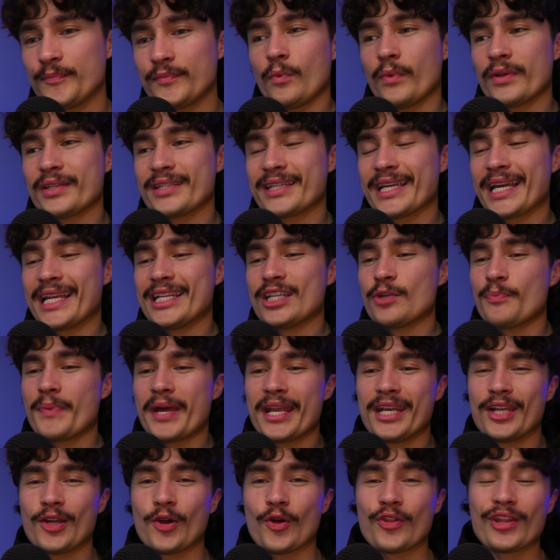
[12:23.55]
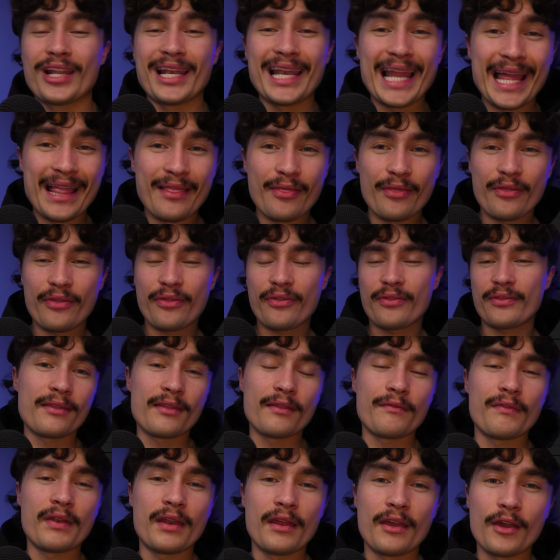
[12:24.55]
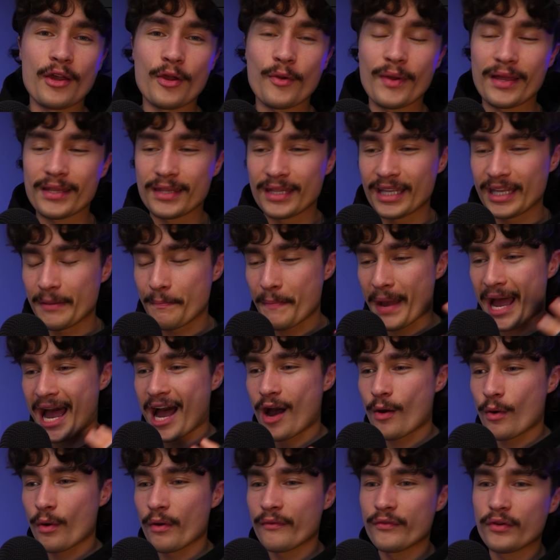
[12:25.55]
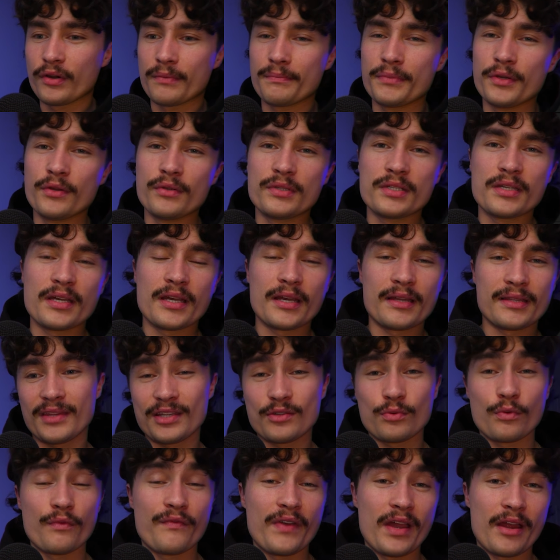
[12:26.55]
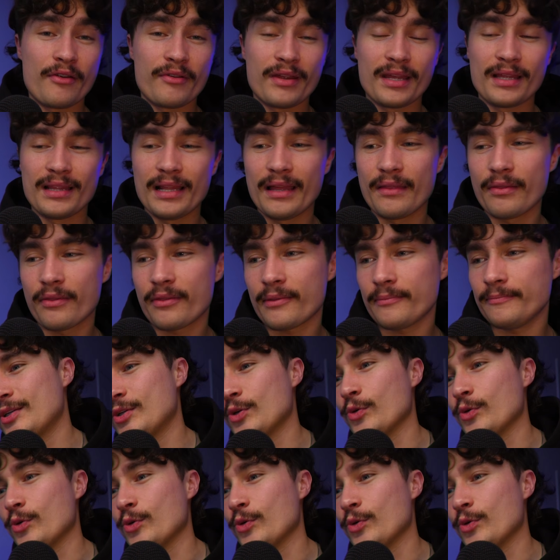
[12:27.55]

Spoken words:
Once again, depending on the length of the video and the power of your computer, this will vary in length.